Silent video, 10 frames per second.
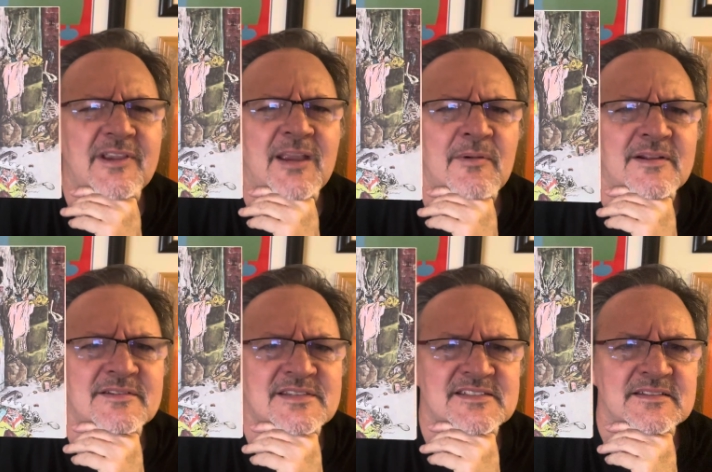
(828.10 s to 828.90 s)
came out in
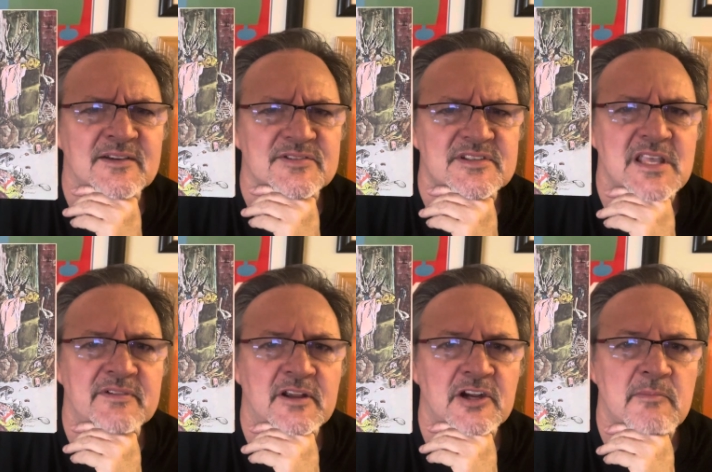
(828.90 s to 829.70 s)
69 or
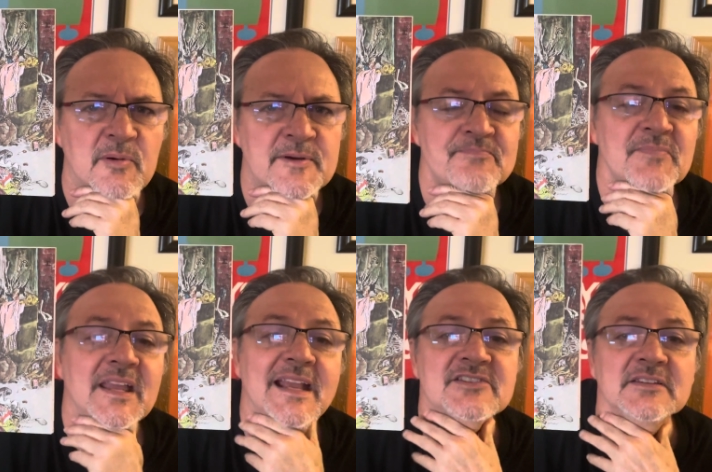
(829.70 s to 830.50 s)
70, I can't remember.
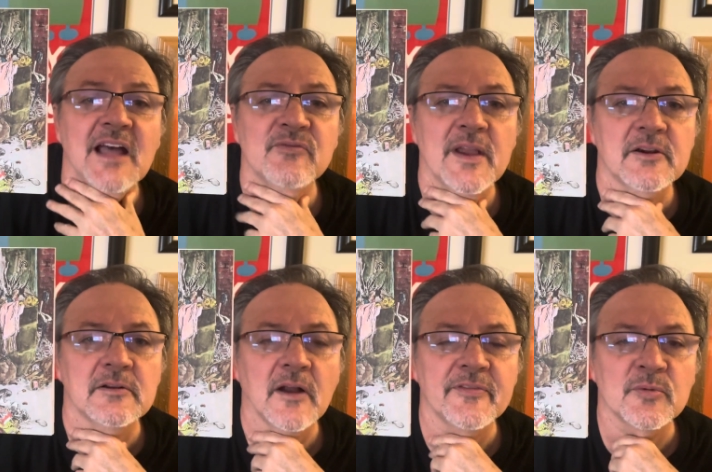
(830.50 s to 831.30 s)
It's a live
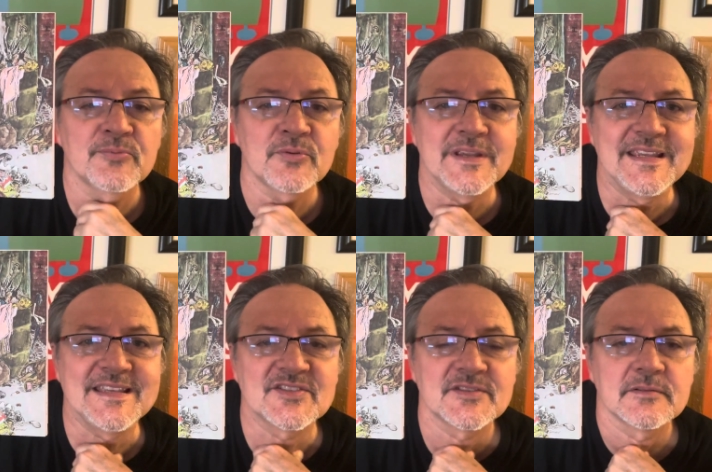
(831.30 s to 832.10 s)
record on the
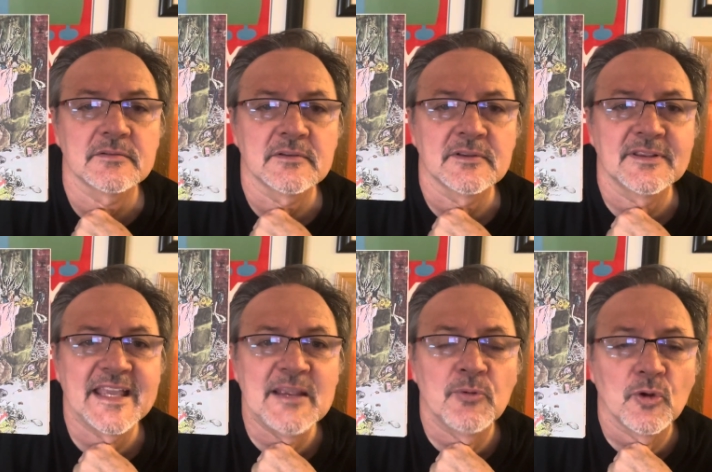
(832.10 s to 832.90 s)
Reprise
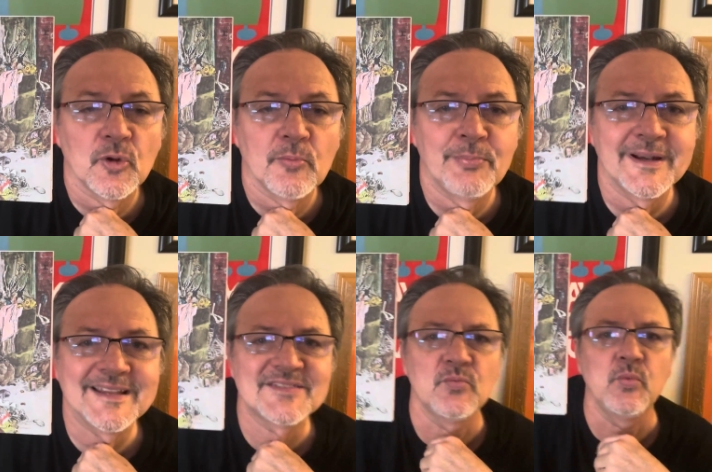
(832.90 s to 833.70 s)
label, but
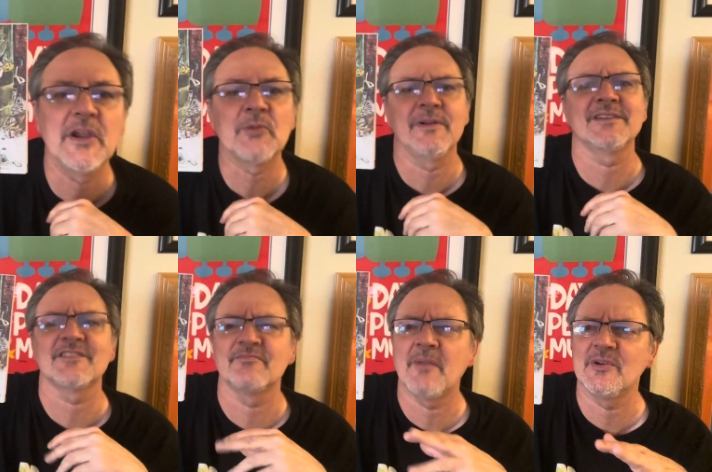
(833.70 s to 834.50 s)
it's weird because
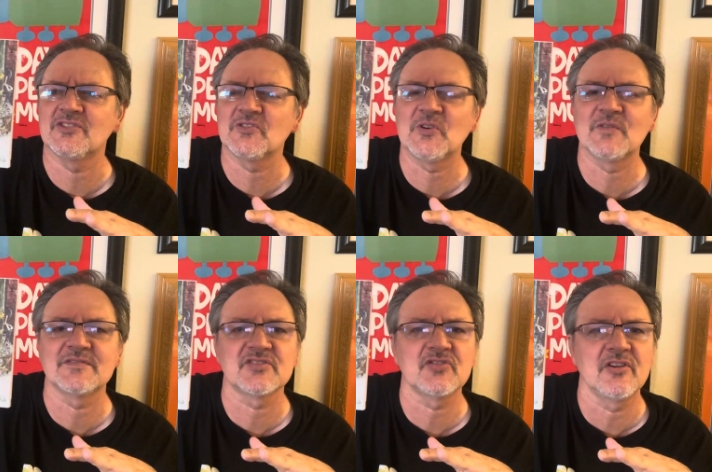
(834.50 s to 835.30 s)
if memory serves,
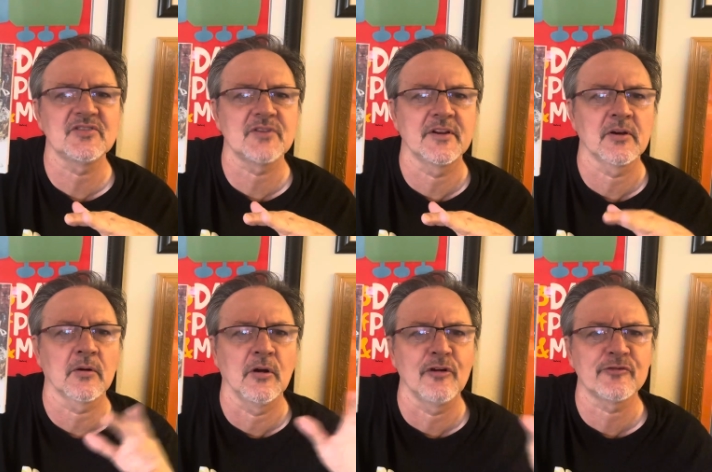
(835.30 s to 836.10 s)
the songs on here
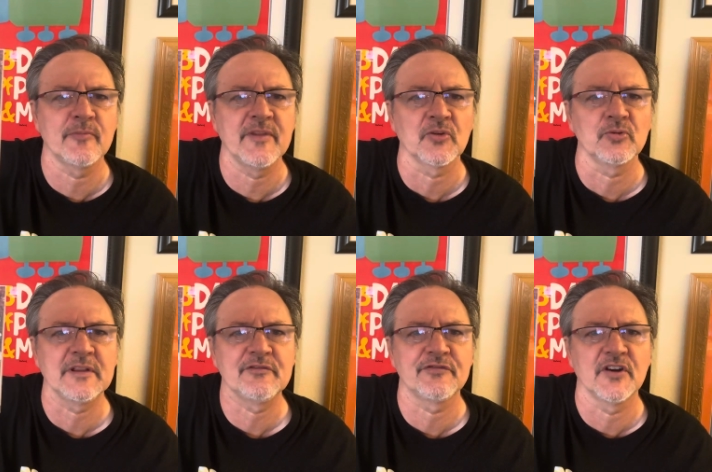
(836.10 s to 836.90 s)
are all from the
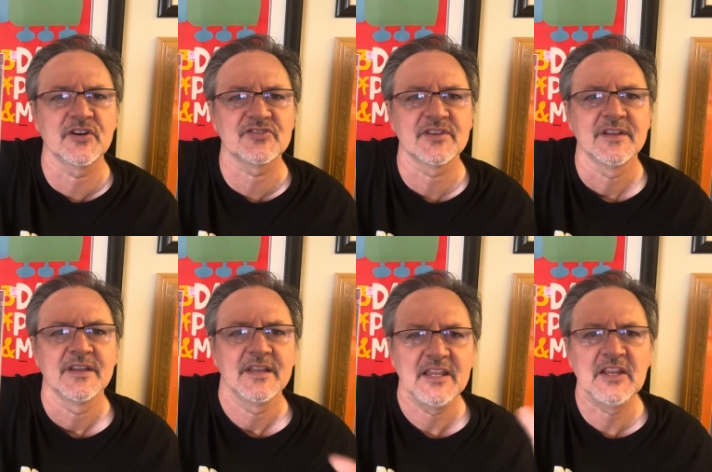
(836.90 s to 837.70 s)
early Fugs
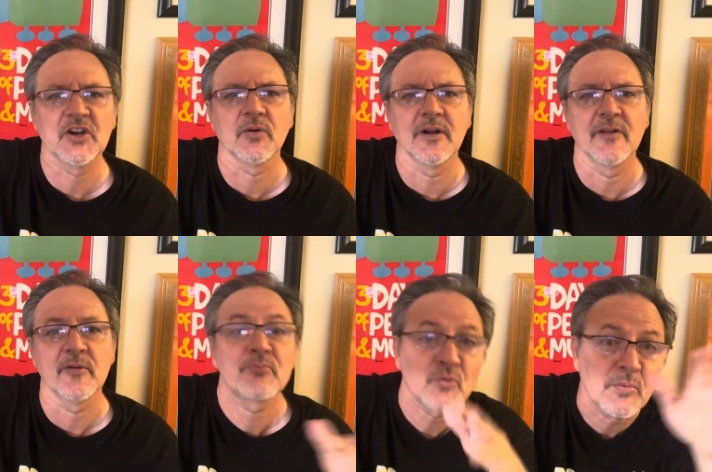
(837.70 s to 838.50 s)
era, the
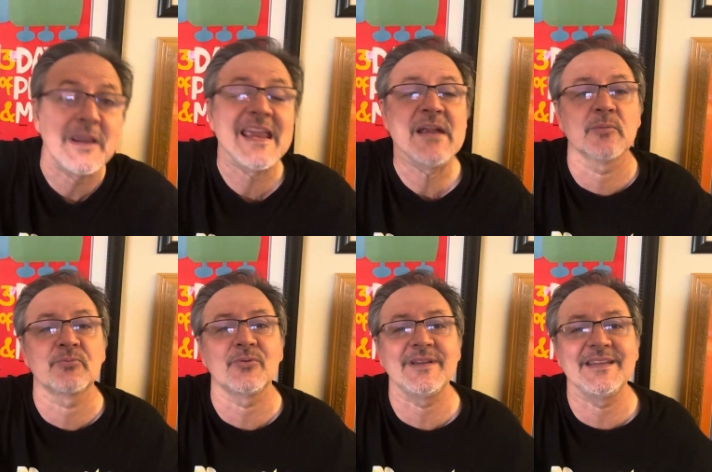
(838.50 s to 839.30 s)

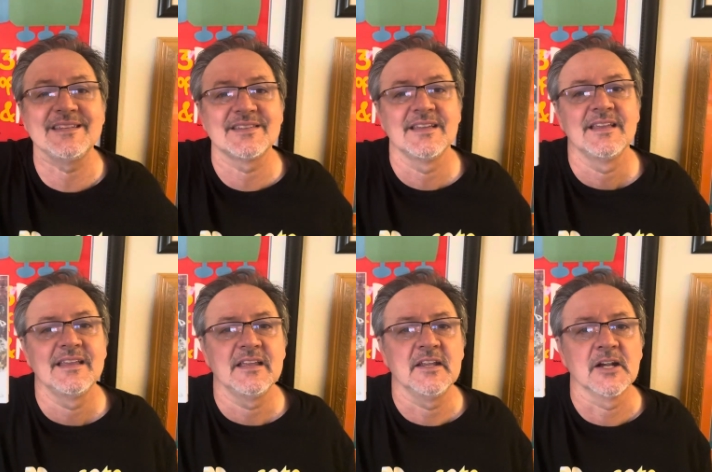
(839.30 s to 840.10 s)
pre-Reprise
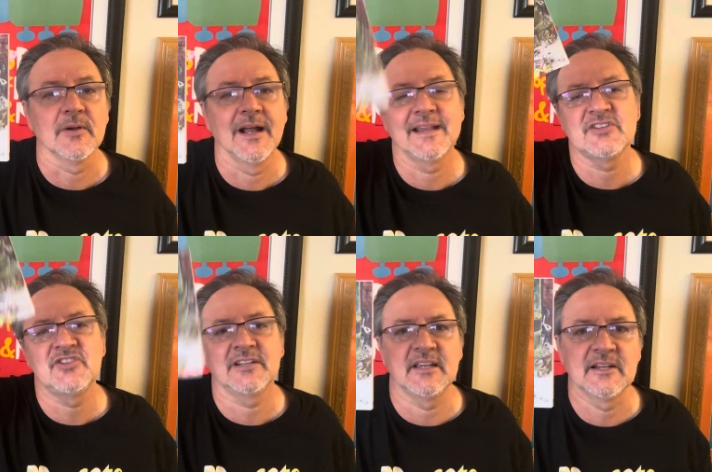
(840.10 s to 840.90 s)
era. I guess
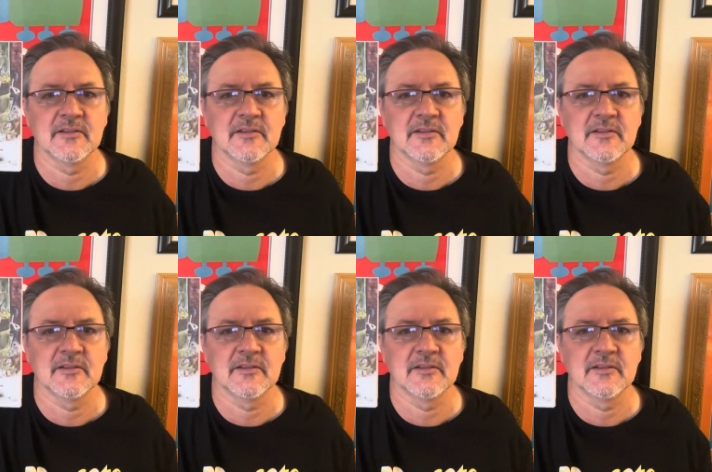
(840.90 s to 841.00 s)
you get to hear